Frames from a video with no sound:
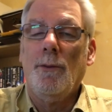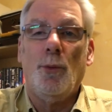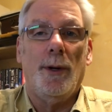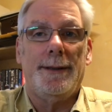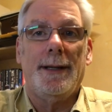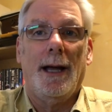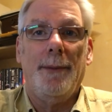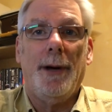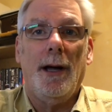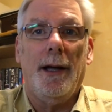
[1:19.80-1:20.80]
What did
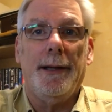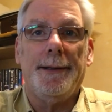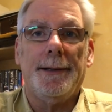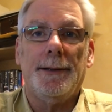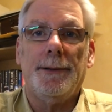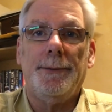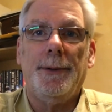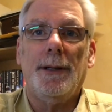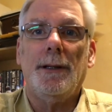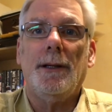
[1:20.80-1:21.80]
I buy?
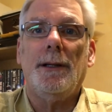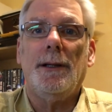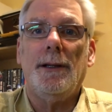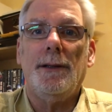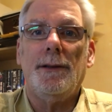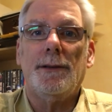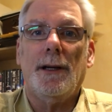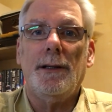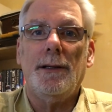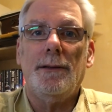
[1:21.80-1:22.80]
Well, I
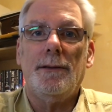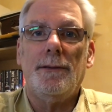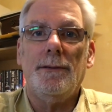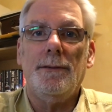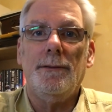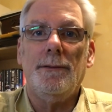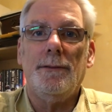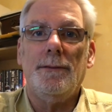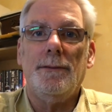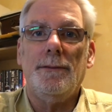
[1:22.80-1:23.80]
decided
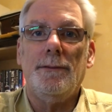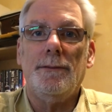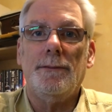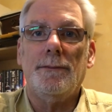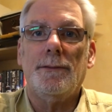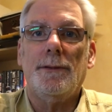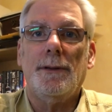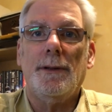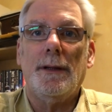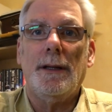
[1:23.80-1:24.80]
to
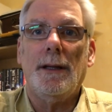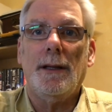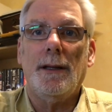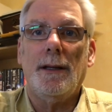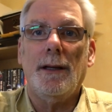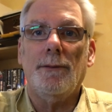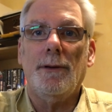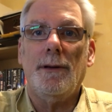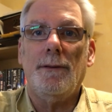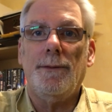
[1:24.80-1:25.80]
get
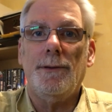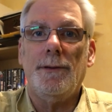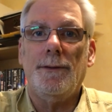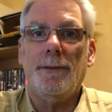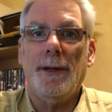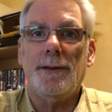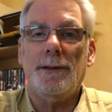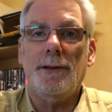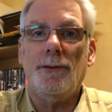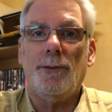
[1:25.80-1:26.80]
rid of the Fujifilm
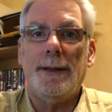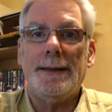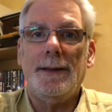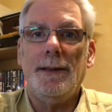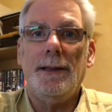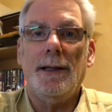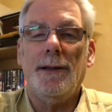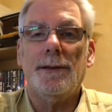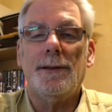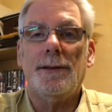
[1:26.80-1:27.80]
X-T20
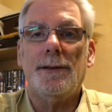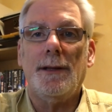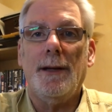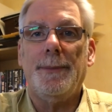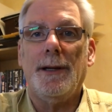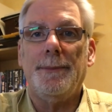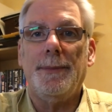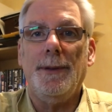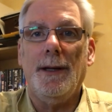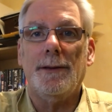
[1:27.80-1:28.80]
and step up,
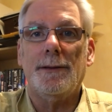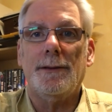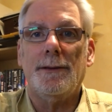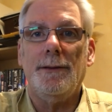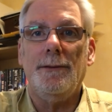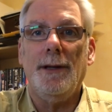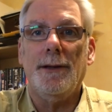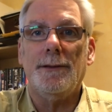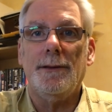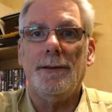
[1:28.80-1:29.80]
yes, you
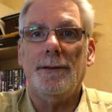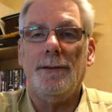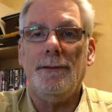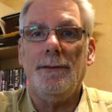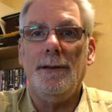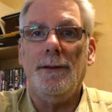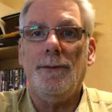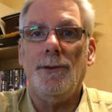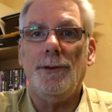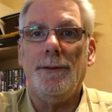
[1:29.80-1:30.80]
guessed it, to the
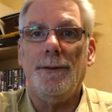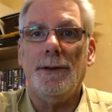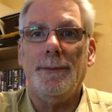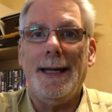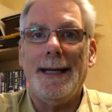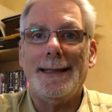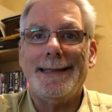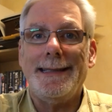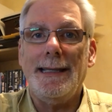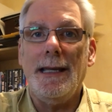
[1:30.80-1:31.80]
Fujifilm
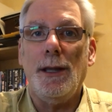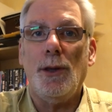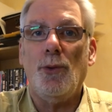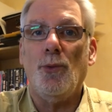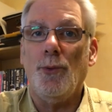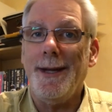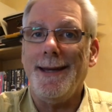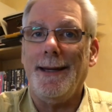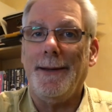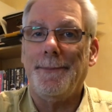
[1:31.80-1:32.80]
X-T3.